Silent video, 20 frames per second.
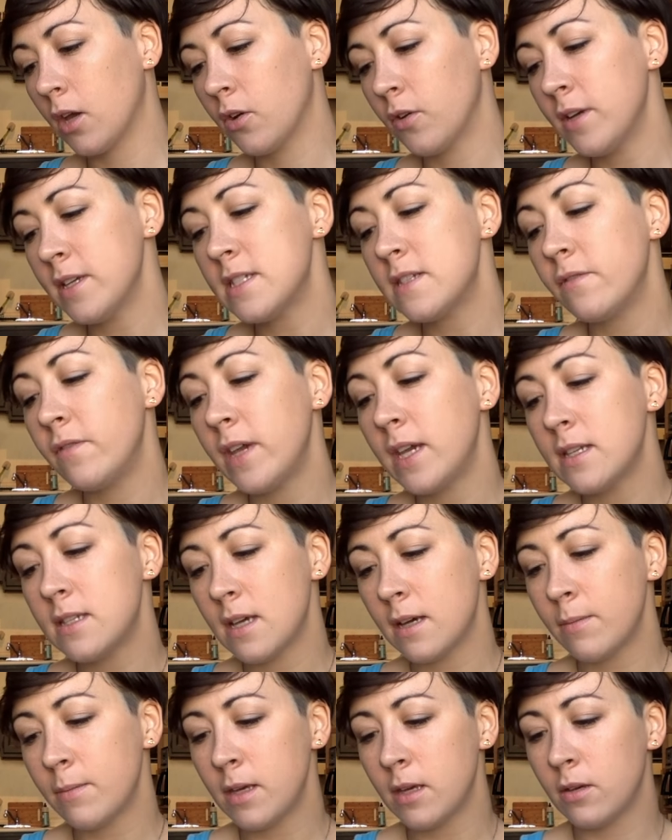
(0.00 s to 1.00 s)
Chris
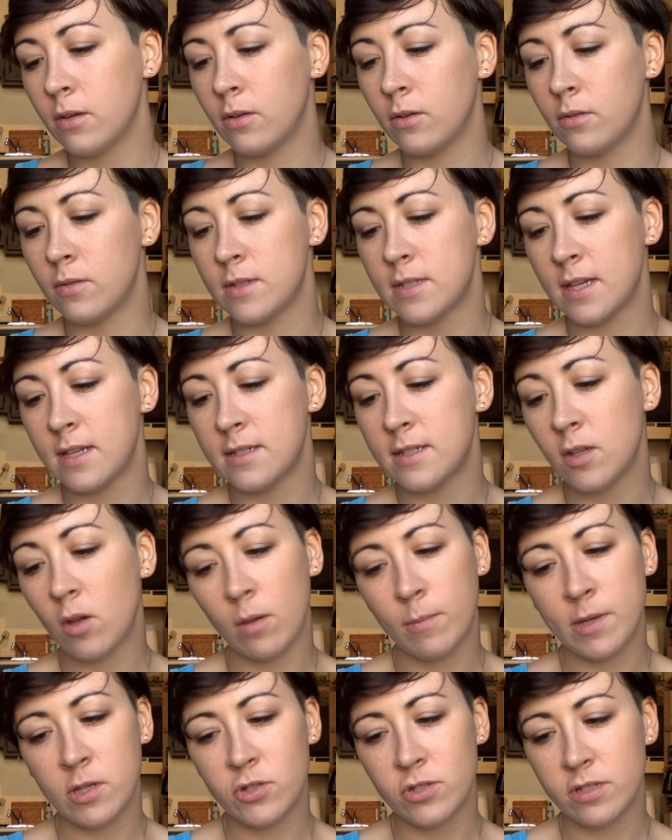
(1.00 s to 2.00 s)
VW says, so
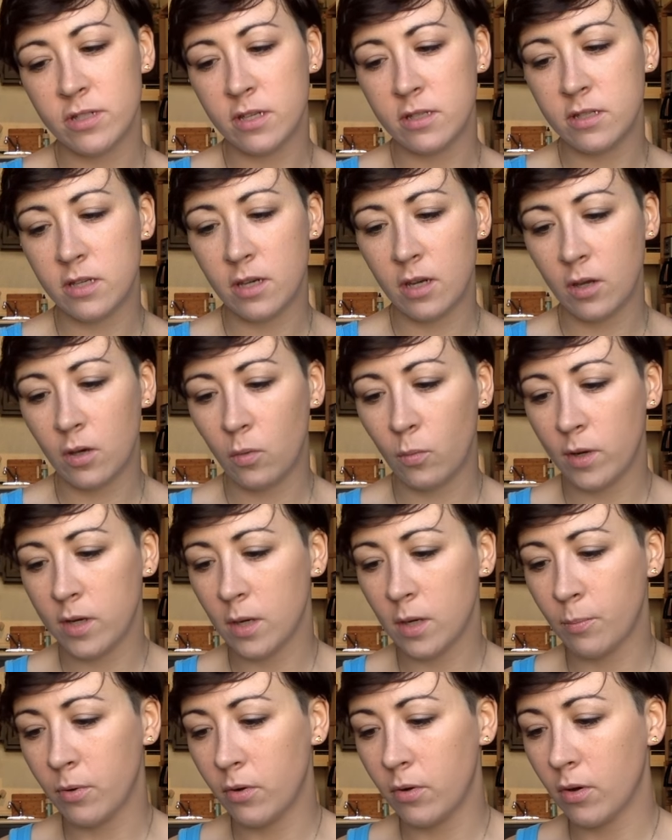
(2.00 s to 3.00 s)
I'm interested to know what
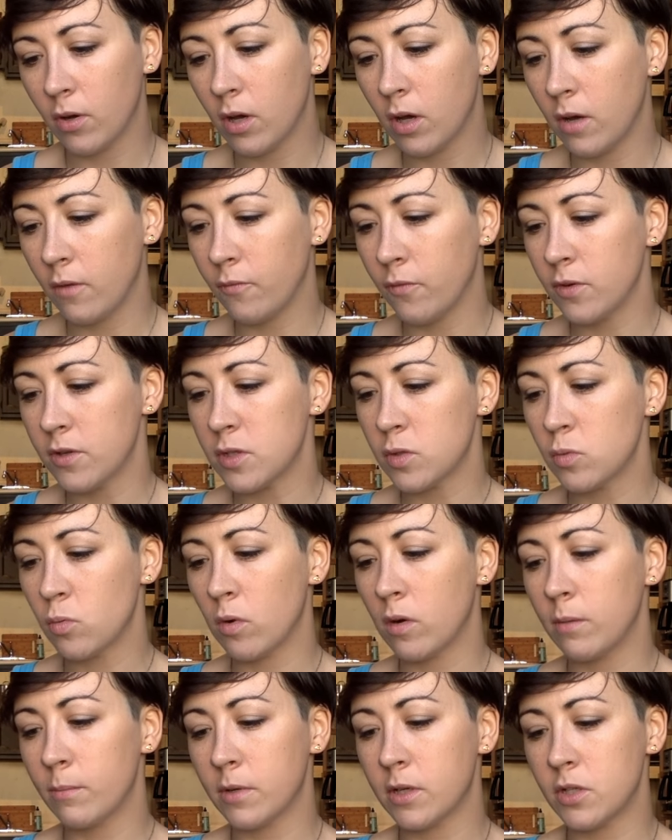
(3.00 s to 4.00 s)
your protocol for
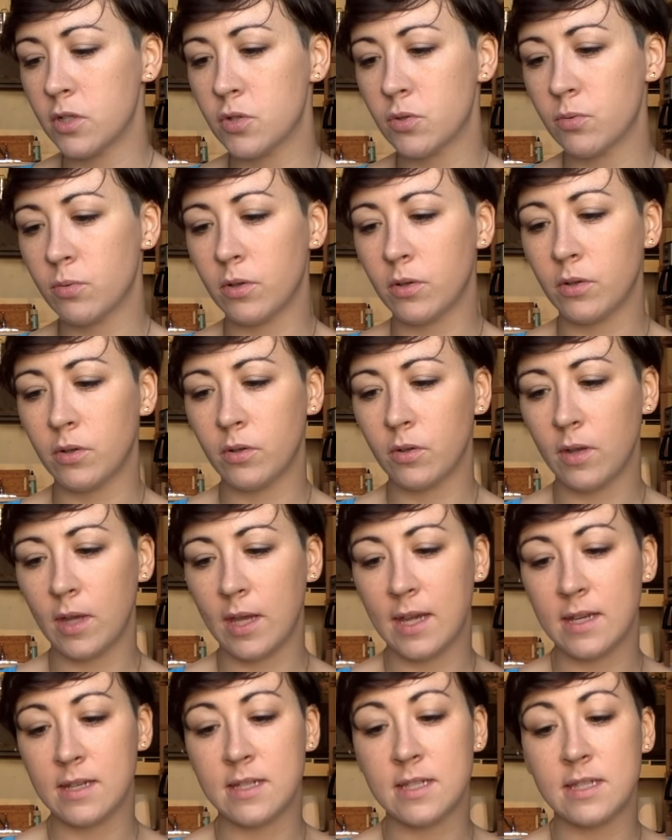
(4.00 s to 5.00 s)
swarm control
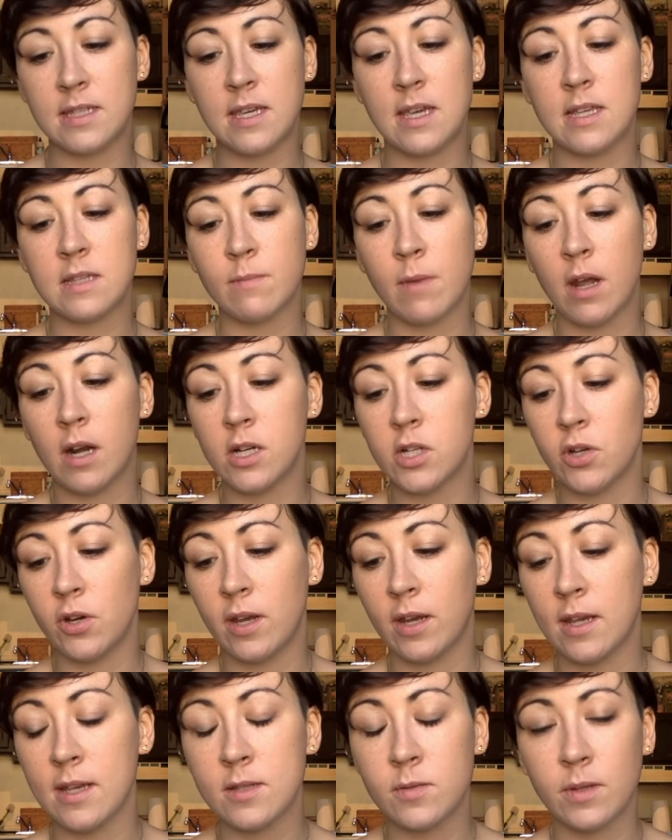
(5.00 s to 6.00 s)
and disease
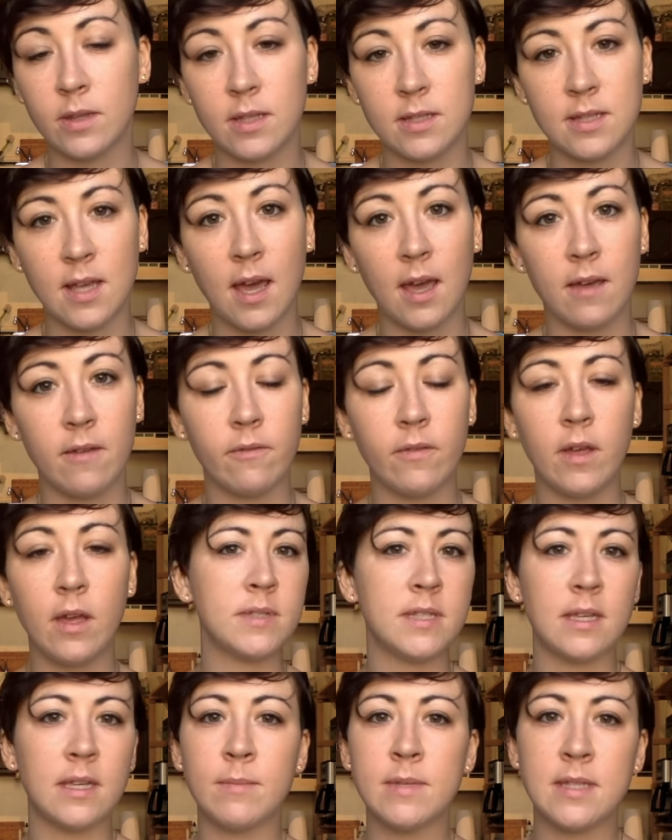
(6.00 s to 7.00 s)
monitoring is with this hive.
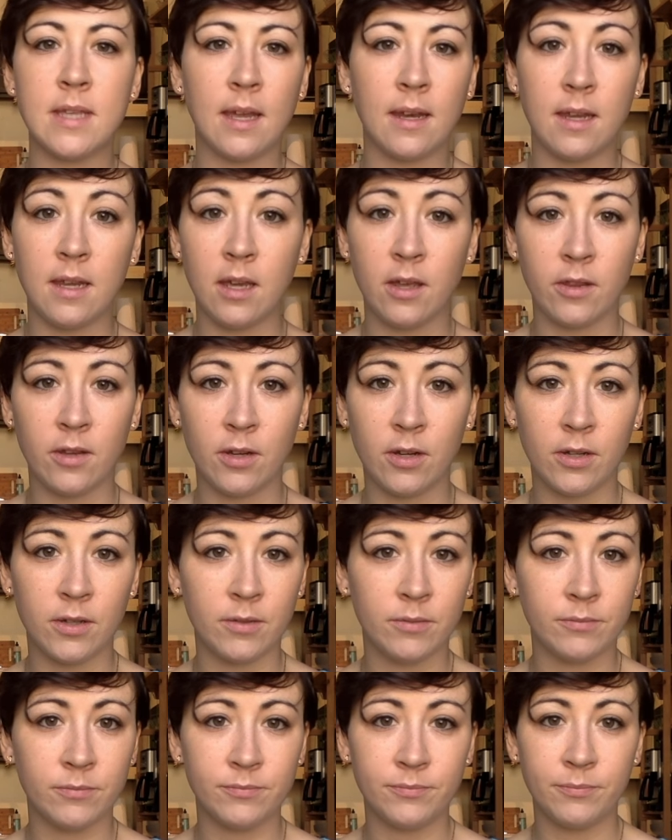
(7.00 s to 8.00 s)
Same as any other
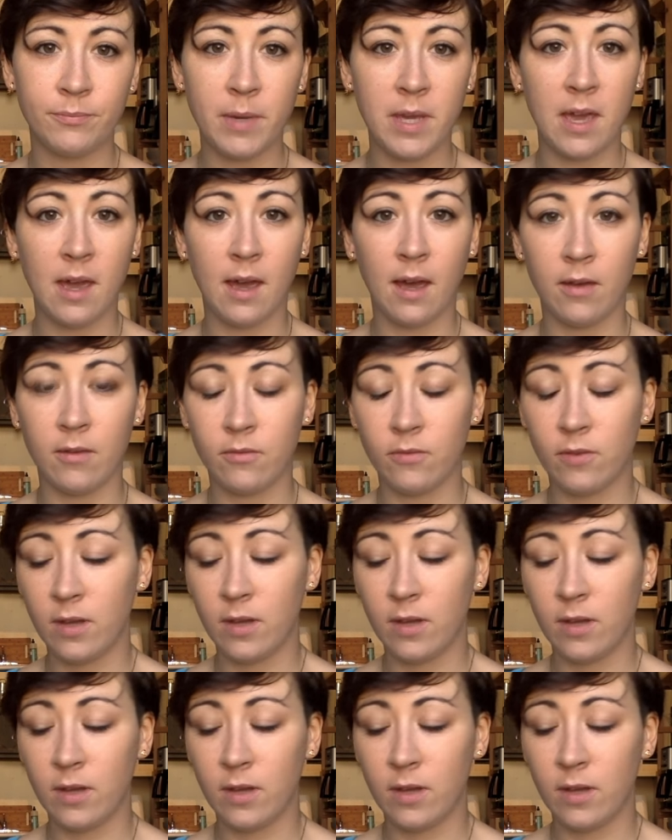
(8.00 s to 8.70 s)
beehive.